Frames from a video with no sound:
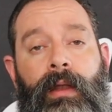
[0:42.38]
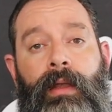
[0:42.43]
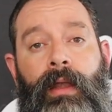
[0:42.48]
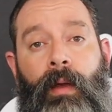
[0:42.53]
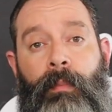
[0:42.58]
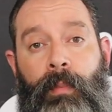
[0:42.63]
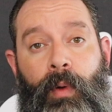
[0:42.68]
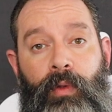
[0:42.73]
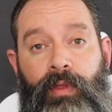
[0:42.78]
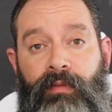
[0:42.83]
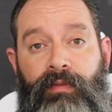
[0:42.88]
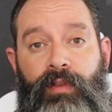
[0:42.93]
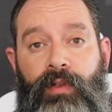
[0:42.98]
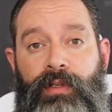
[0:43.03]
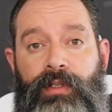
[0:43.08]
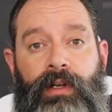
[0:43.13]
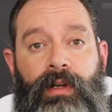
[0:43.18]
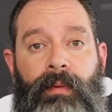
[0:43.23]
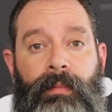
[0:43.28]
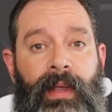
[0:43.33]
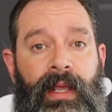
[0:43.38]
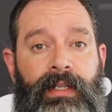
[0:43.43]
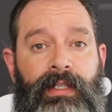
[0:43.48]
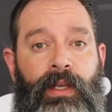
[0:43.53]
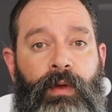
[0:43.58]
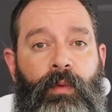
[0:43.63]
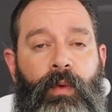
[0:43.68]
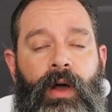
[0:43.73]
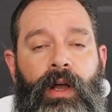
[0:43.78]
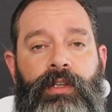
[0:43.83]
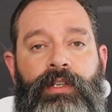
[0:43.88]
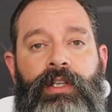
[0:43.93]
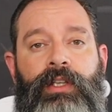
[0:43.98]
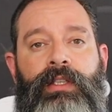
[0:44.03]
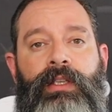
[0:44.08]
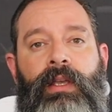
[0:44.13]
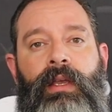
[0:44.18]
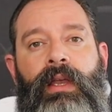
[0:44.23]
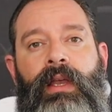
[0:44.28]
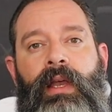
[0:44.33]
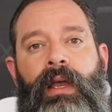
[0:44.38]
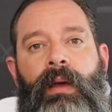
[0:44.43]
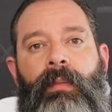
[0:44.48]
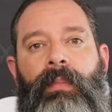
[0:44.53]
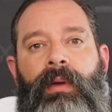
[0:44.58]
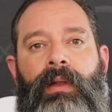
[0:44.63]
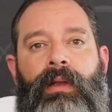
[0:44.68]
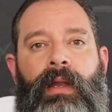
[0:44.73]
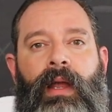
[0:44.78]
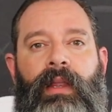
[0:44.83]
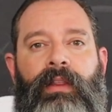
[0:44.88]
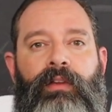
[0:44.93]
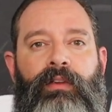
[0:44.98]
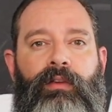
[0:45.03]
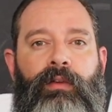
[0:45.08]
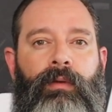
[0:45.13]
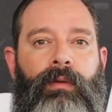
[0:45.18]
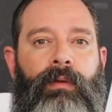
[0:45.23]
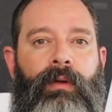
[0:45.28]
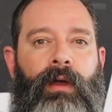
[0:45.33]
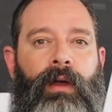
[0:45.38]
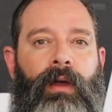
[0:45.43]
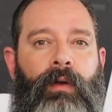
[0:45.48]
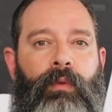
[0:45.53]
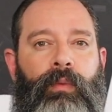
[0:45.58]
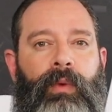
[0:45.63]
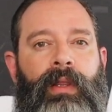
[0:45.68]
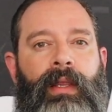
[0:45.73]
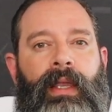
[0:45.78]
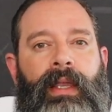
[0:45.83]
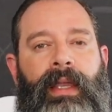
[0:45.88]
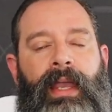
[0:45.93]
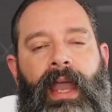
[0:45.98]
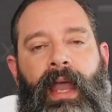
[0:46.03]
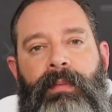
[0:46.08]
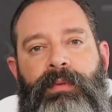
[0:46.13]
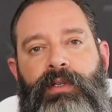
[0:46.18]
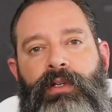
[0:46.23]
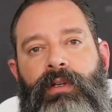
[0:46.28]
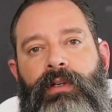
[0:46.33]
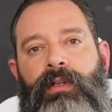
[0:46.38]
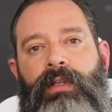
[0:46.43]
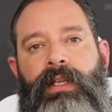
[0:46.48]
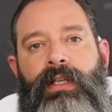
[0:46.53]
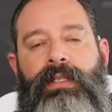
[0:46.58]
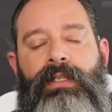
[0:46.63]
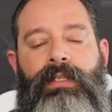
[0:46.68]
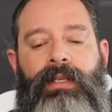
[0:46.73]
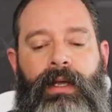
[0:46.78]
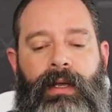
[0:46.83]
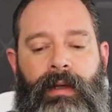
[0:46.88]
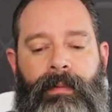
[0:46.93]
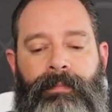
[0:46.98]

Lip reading: Now, both of those are amazing washes, but neither really captured this,